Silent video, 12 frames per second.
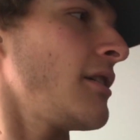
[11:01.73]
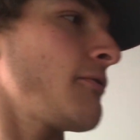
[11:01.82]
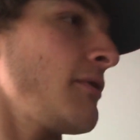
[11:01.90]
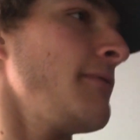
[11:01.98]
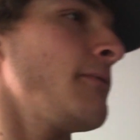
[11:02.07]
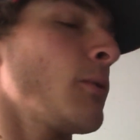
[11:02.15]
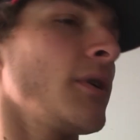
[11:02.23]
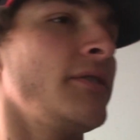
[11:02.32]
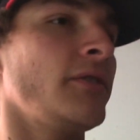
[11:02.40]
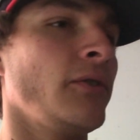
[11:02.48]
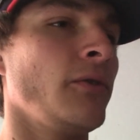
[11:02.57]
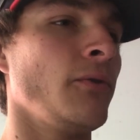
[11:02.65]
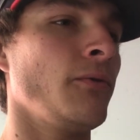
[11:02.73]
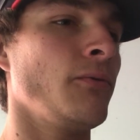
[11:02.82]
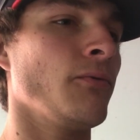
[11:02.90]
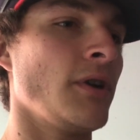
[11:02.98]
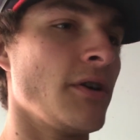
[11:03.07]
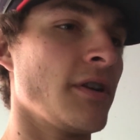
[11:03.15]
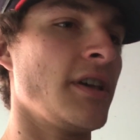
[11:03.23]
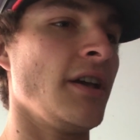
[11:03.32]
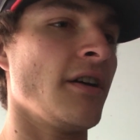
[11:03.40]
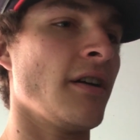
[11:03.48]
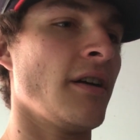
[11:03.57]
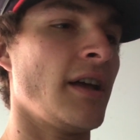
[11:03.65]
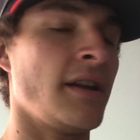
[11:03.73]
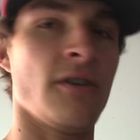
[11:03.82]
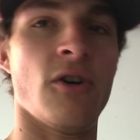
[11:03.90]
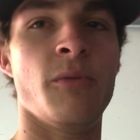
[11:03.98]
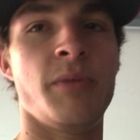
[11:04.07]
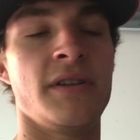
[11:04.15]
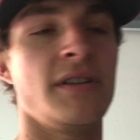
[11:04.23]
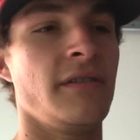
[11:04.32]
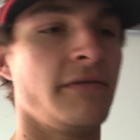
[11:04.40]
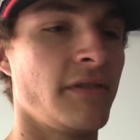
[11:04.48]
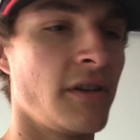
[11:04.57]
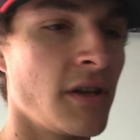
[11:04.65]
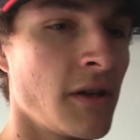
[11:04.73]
342 rear gear, and an open diff.